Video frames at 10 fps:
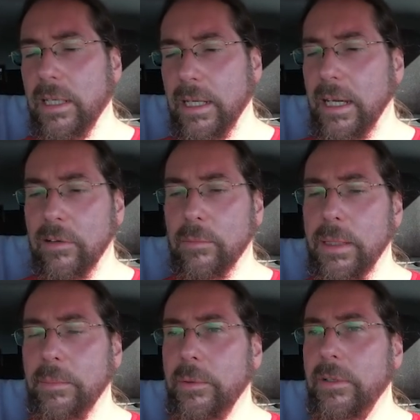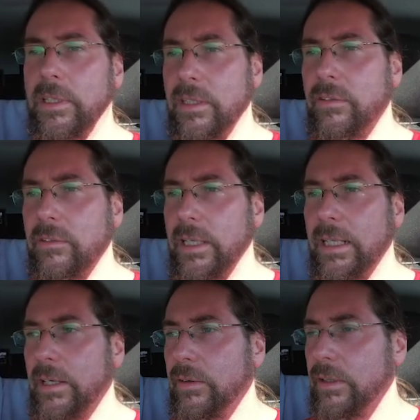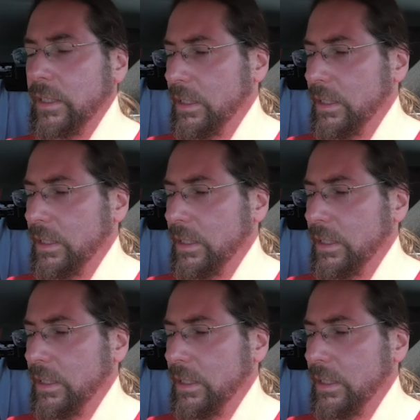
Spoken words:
I can't remember what it is right now.